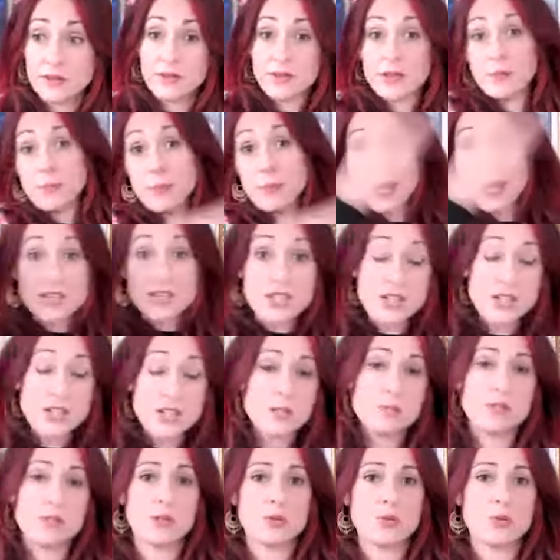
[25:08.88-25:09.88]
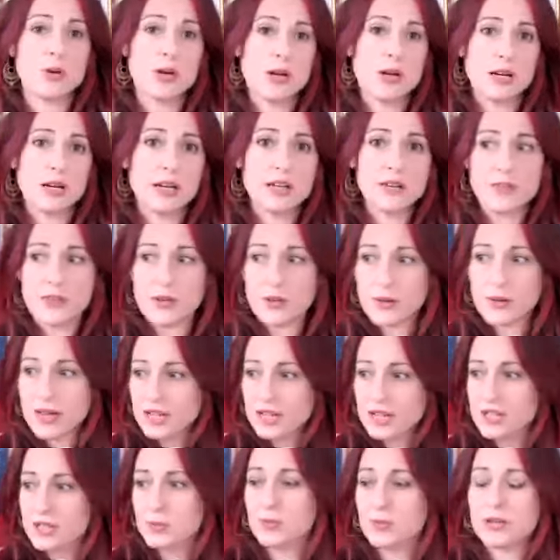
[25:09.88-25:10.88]
The pendulum swung. And if you
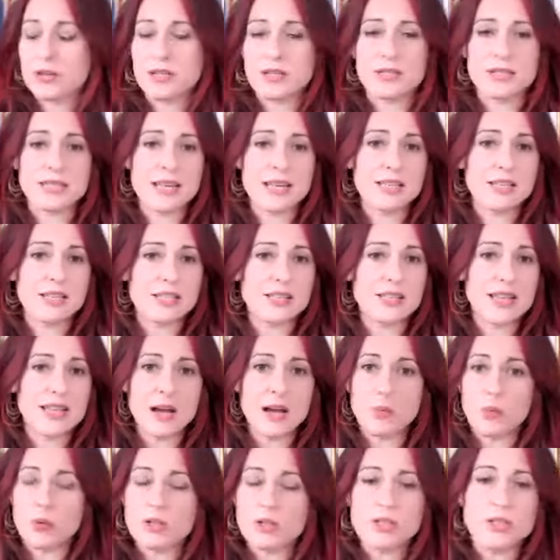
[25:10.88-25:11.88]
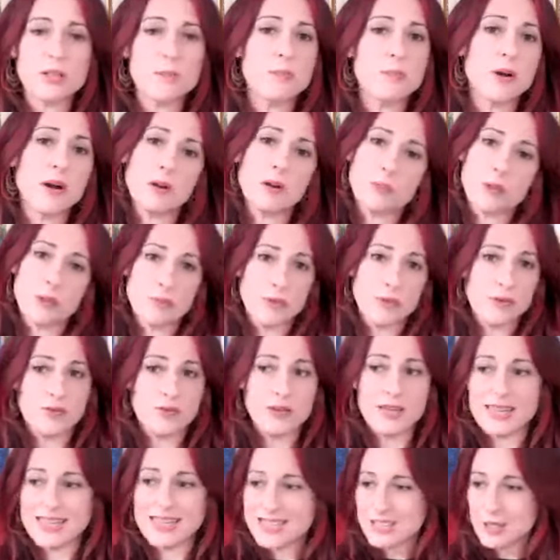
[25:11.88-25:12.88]
actually want a sense of that, watch the Barbie
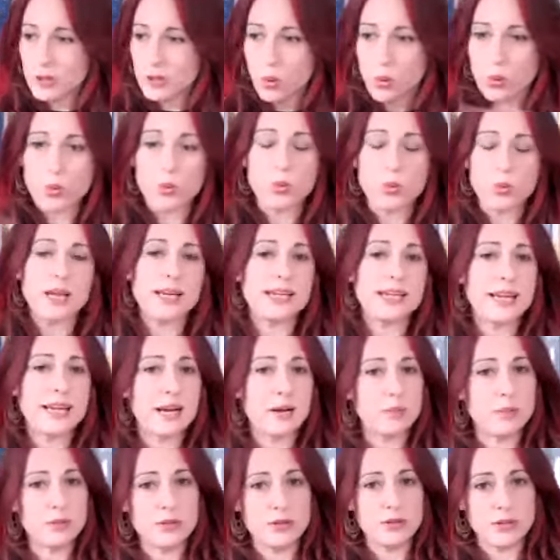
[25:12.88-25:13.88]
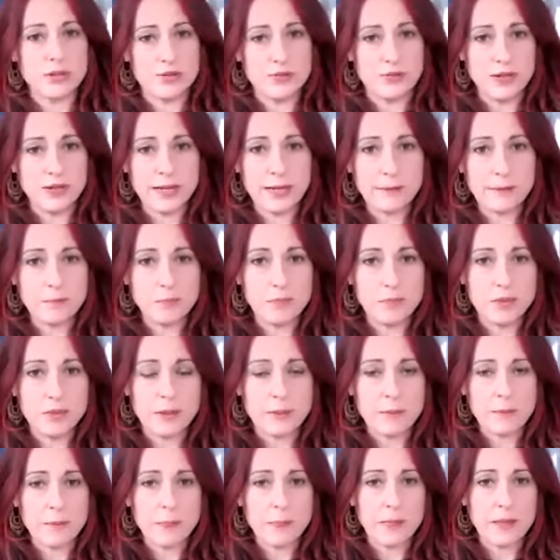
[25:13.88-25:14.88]
movie. It's all laid out beautifully.
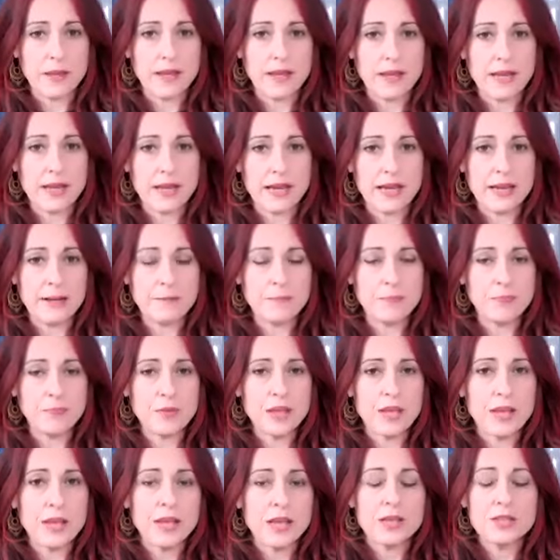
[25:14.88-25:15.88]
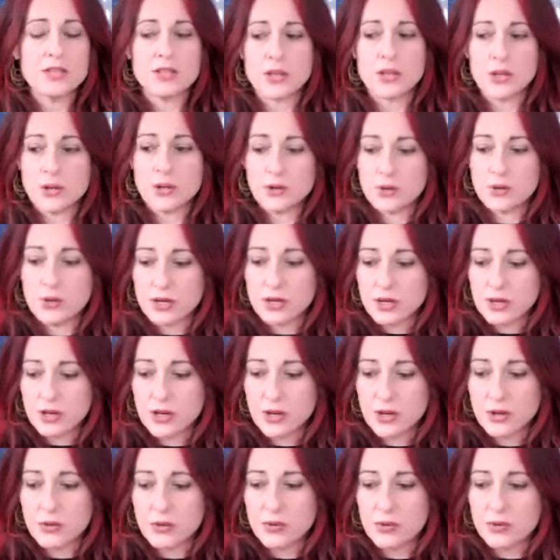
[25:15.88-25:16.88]
Okay. So, you
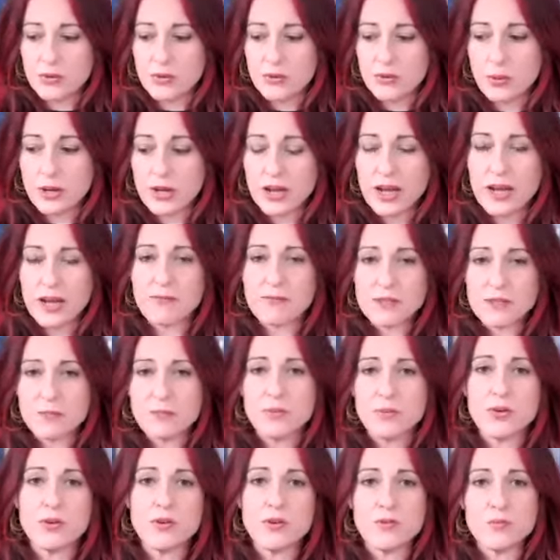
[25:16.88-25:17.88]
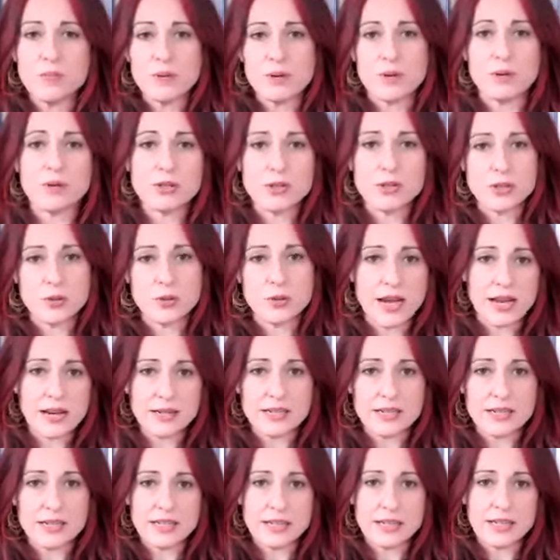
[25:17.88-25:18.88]
know, we have to move beyond
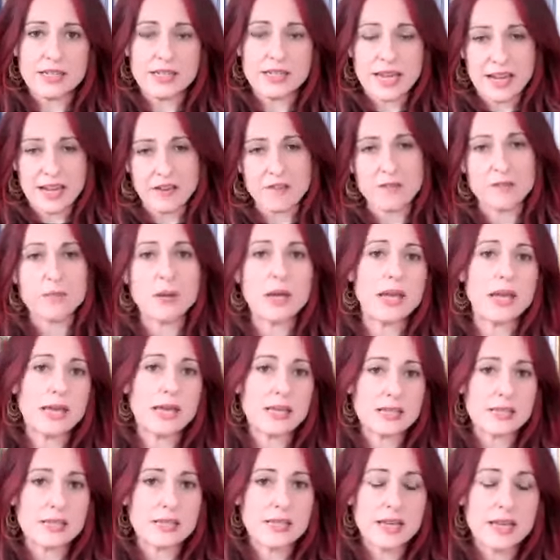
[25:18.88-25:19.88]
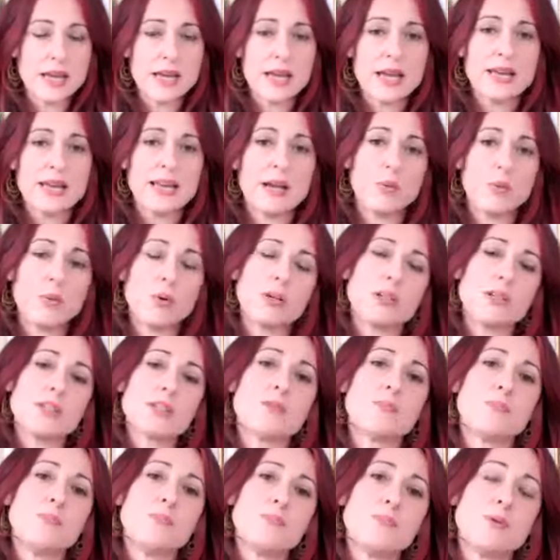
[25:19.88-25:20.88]
duality to have peace. Now, what
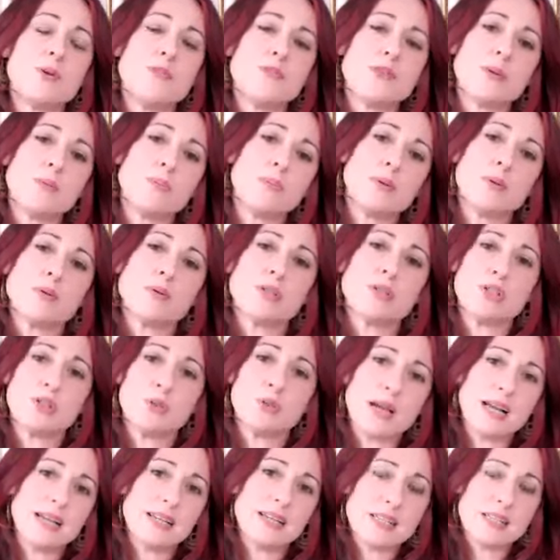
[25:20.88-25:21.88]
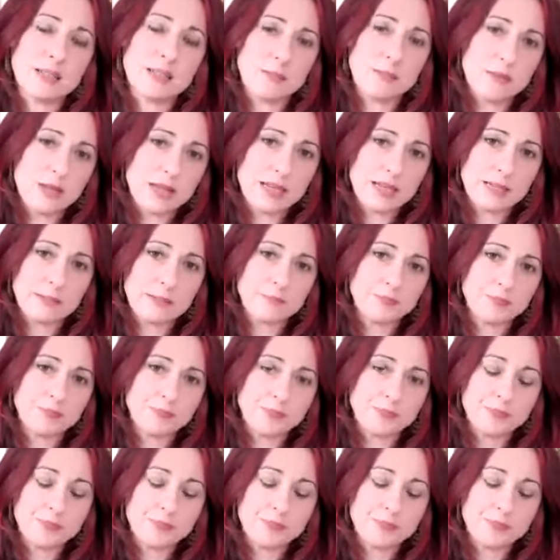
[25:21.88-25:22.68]
does moving beyond duality mean?